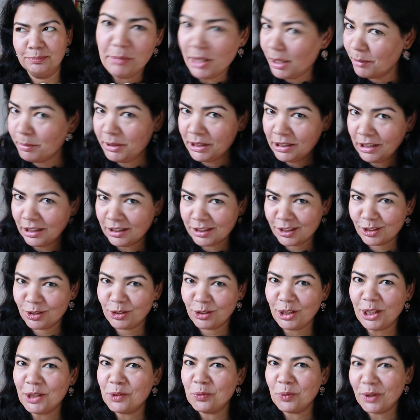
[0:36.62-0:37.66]
maybe that's a
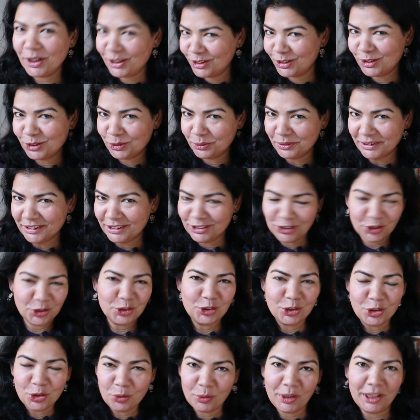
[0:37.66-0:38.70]
great way to do it, not
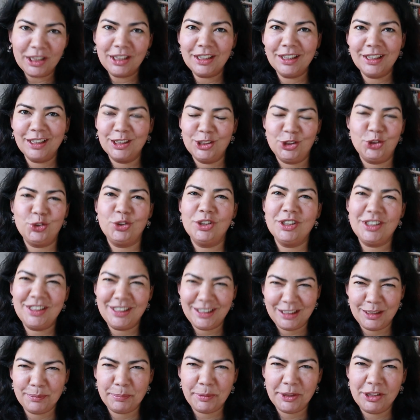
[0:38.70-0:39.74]
to know anything and to just
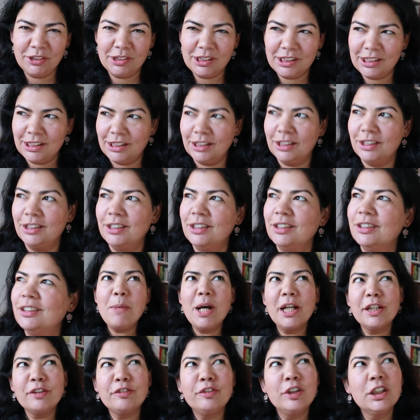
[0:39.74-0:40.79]
experience it.
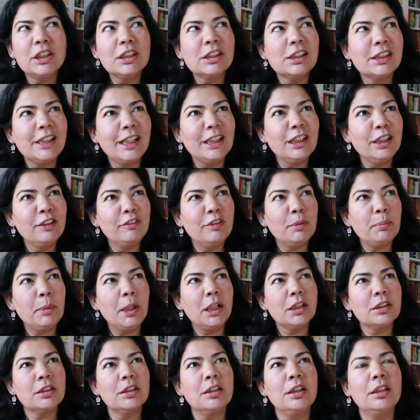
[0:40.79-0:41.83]
My first 10-day
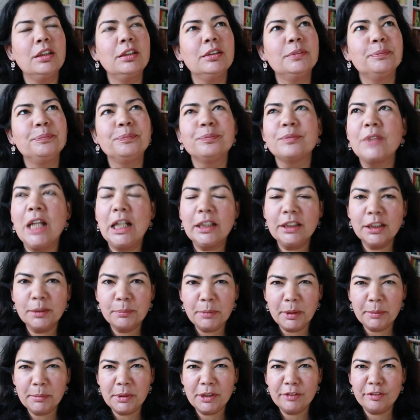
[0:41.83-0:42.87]
Vipassana, I did
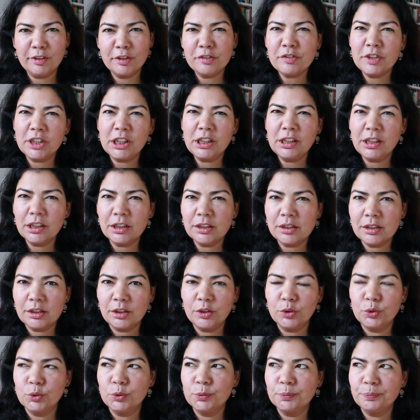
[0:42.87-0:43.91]
maybe 15 years
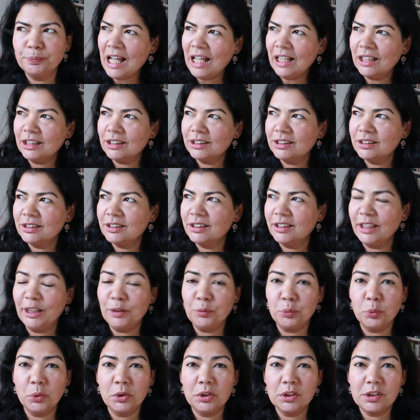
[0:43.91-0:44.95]
ago, and
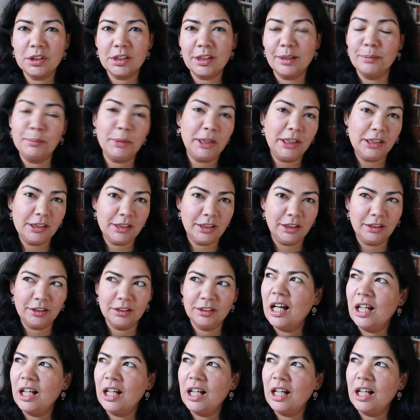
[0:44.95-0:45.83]
it was amazing.